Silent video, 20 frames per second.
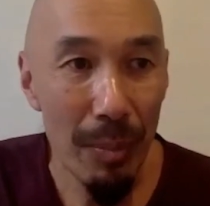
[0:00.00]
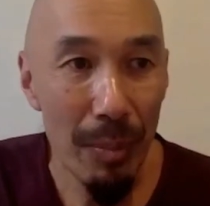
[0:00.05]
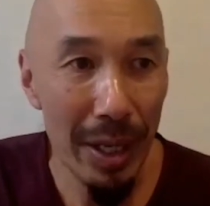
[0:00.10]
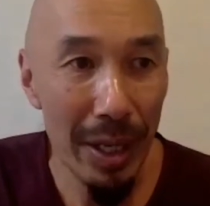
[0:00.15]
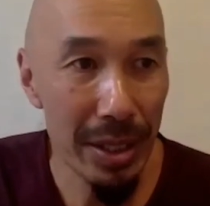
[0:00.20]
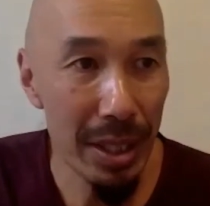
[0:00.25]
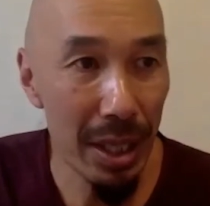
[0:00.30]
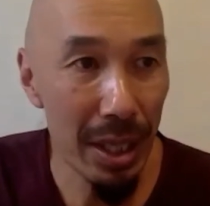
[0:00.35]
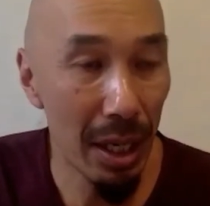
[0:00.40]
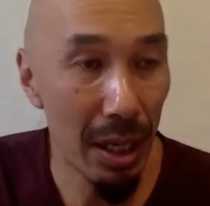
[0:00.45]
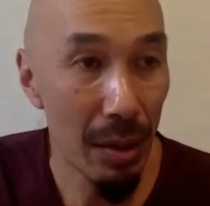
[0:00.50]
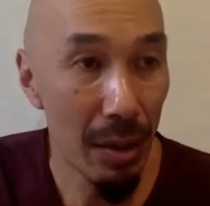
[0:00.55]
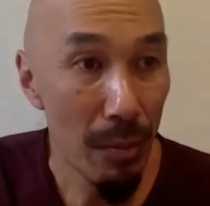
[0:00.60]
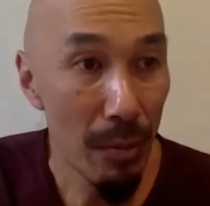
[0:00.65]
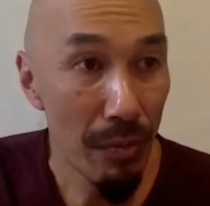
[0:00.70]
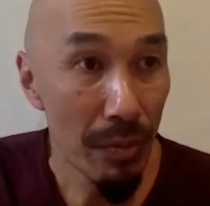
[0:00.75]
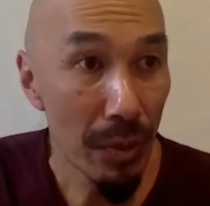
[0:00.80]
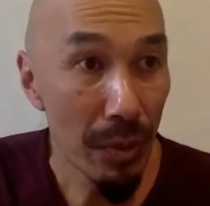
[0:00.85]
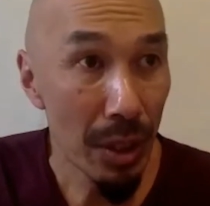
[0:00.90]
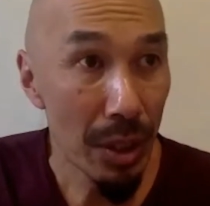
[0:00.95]
But
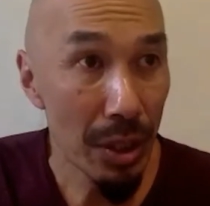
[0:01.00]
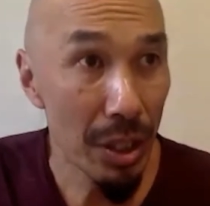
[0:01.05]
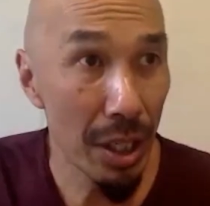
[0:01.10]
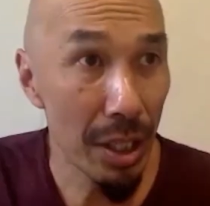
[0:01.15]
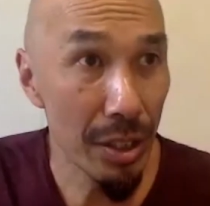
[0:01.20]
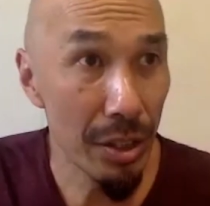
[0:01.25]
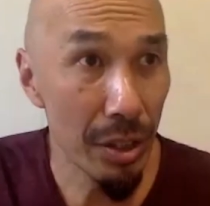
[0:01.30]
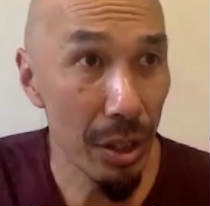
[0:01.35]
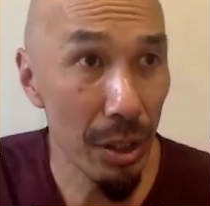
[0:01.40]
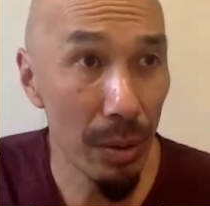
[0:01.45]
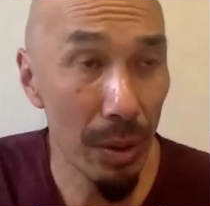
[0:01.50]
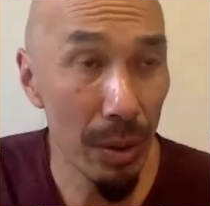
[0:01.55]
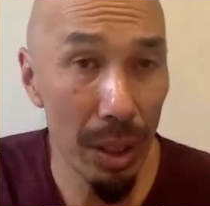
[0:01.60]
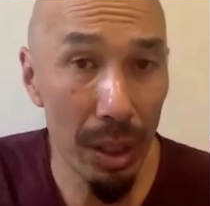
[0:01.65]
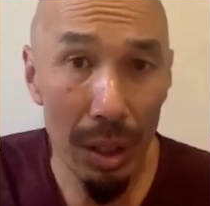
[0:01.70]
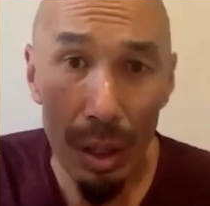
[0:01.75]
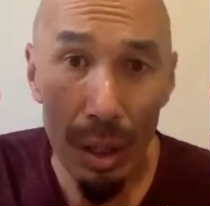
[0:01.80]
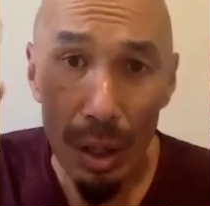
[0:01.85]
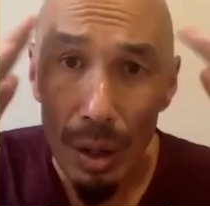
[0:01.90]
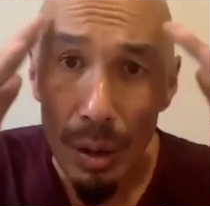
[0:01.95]
just
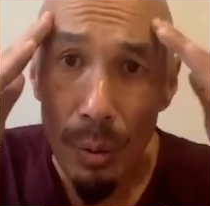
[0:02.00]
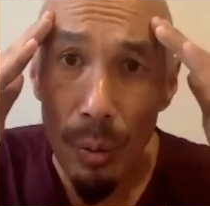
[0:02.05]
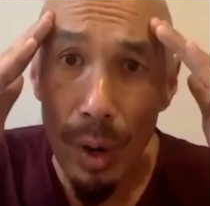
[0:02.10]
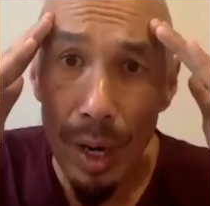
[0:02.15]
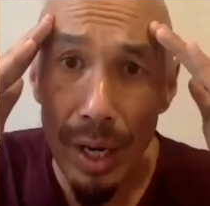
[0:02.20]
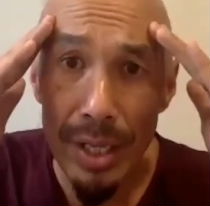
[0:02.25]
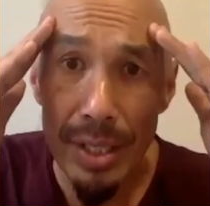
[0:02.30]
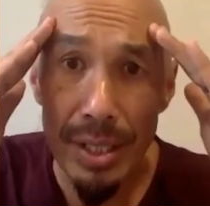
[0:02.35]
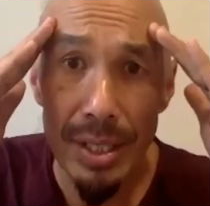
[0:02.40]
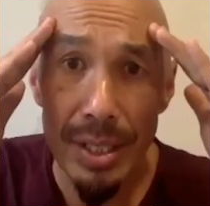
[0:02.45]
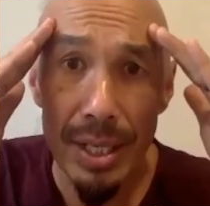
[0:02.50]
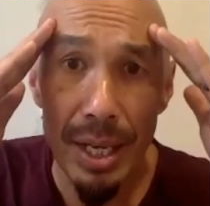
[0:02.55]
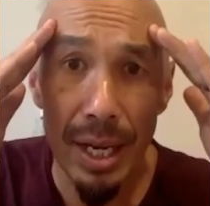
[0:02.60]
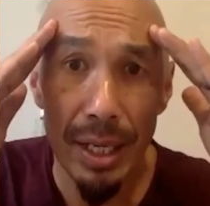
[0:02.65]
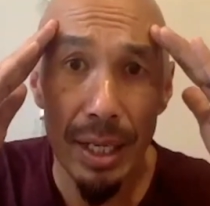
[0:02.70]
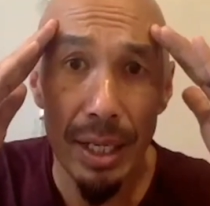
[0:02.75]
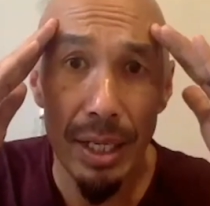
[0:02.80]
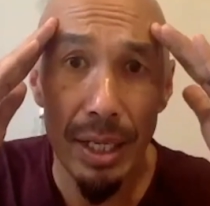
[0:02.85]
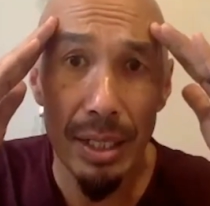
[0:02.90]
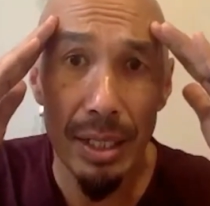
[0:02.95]
going, wait a
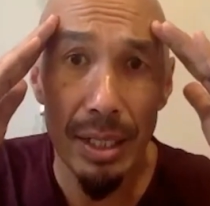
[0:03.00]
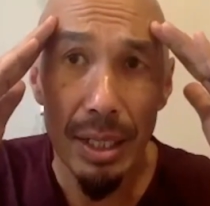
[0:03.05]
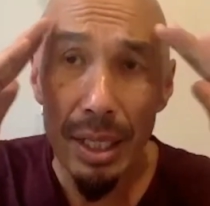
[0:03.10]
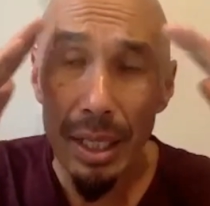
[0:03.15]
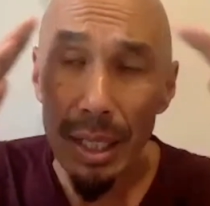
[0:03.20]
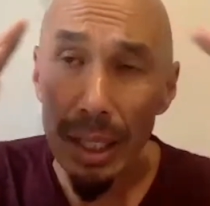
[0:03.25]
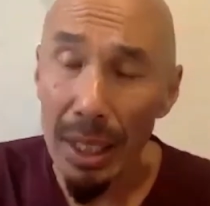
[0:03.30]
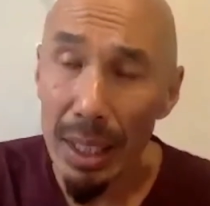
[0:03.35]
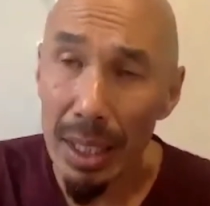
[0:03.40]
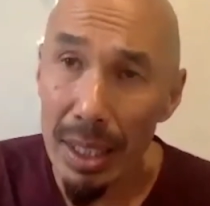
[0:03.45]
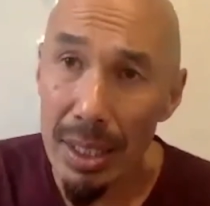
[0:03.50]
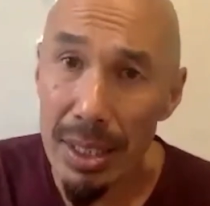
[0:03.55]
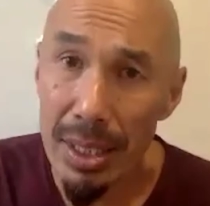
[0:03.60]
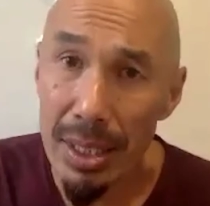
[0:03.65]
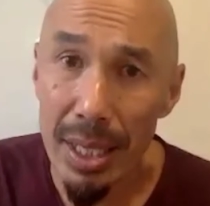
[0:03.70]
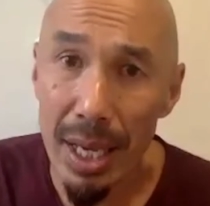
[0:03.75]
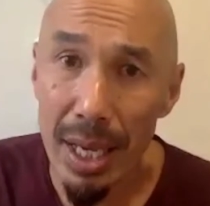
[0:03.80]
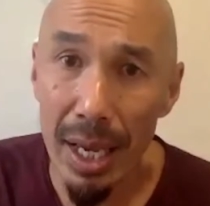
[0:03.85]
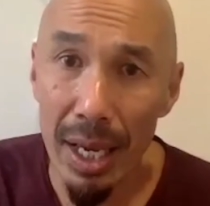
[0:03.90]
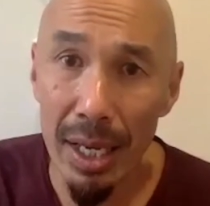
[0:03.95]
second, he's
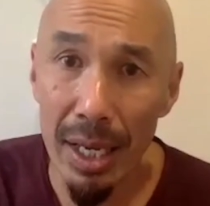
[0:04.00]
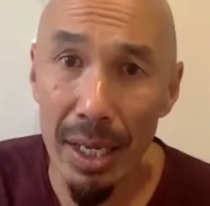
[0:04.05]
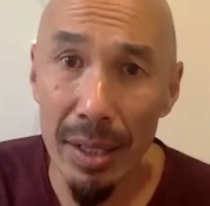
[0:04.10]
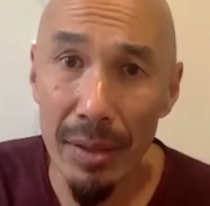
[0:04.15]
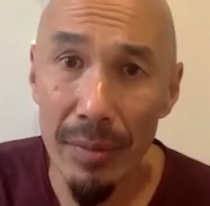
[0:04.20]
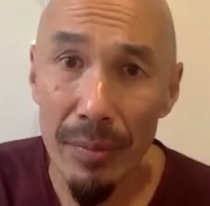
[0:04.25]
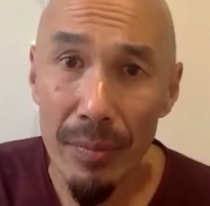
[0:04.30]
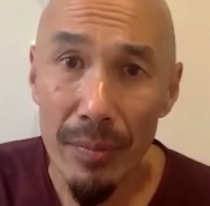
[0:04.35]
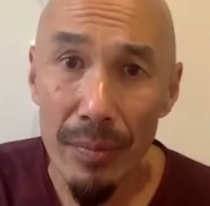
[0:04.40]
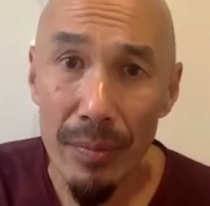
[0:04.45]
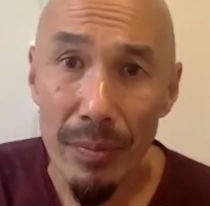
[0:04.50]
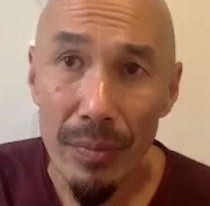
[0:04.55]
saying,